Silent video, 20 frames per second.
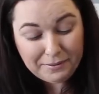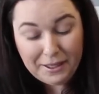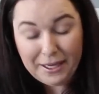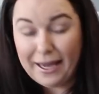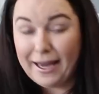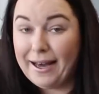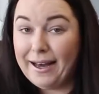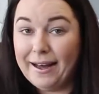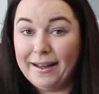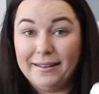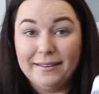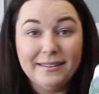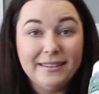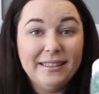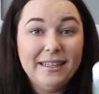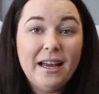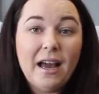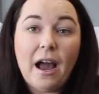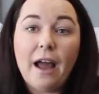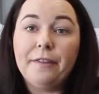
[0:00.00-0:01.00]
Yeah,
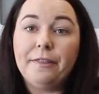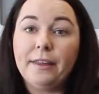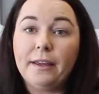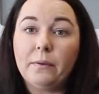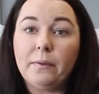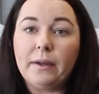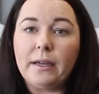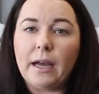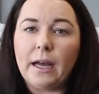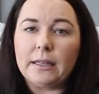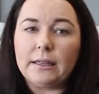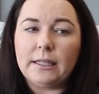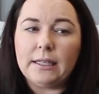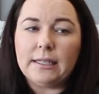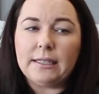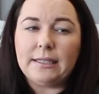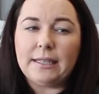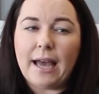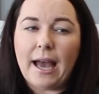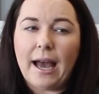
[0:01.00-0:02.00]
I think we got
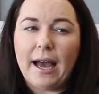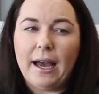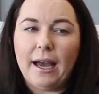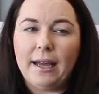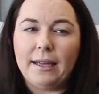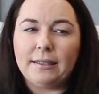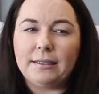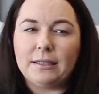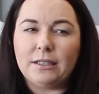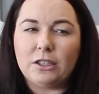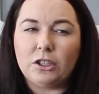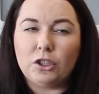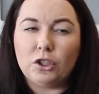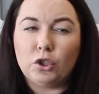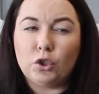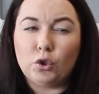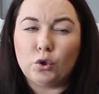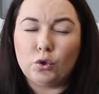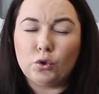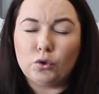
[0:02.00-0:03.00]
this
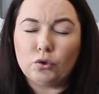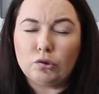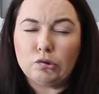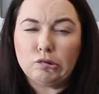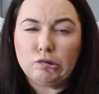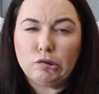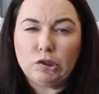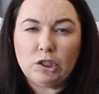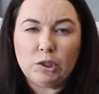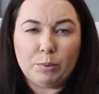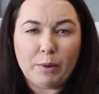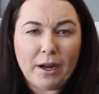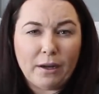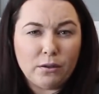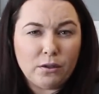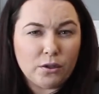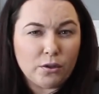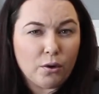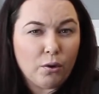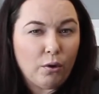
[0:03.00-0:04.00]
at
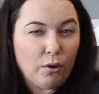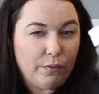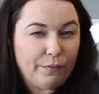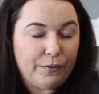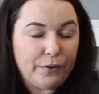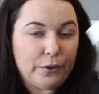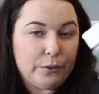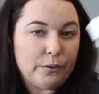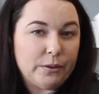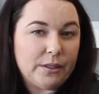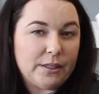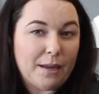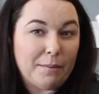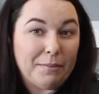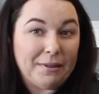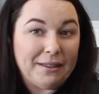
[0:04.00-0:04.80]
Sprouts or Whole Foods, I